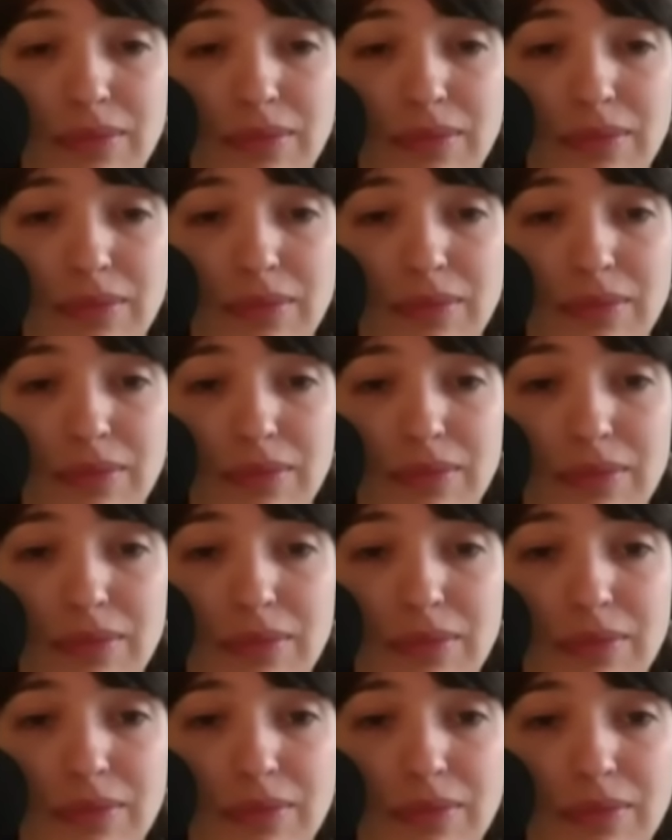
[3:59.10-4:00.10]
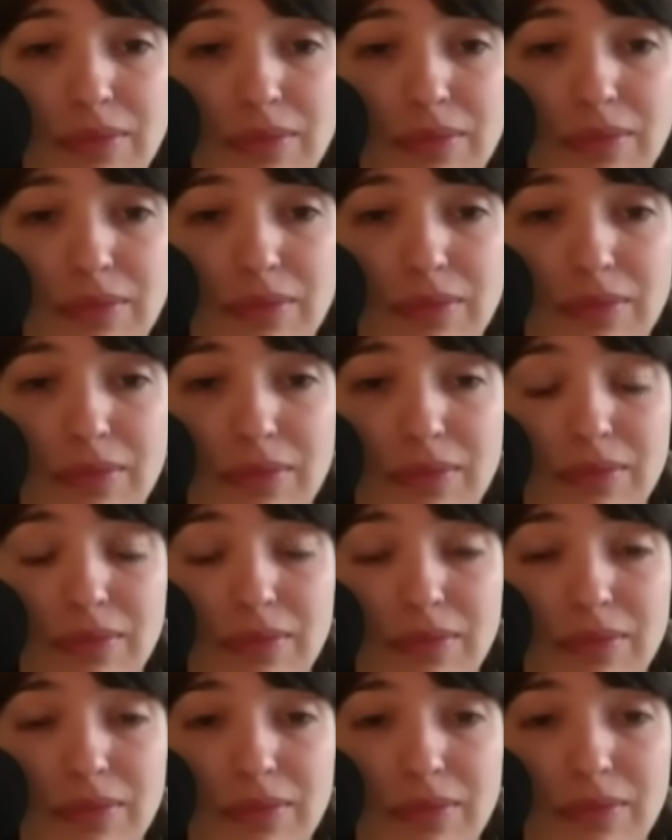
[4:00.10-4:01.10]

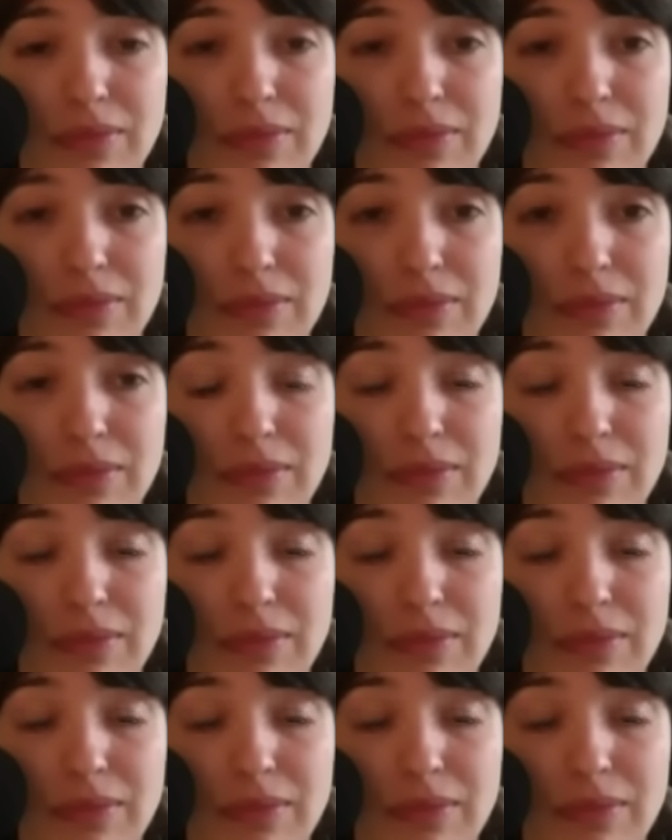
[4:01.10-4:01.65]
(not speaking)